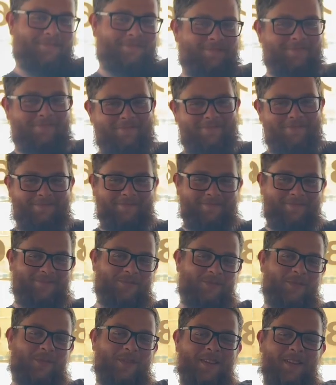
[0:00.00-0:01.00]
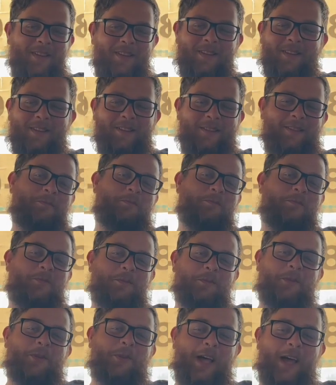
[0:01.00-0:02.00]
Hey Kenny, what you got to drink?
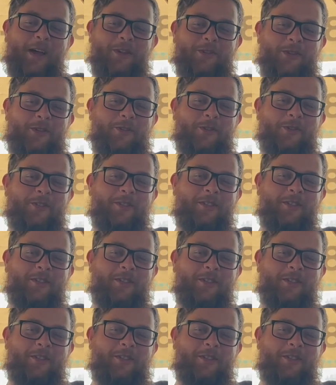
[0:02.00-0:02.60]
Cloud juice.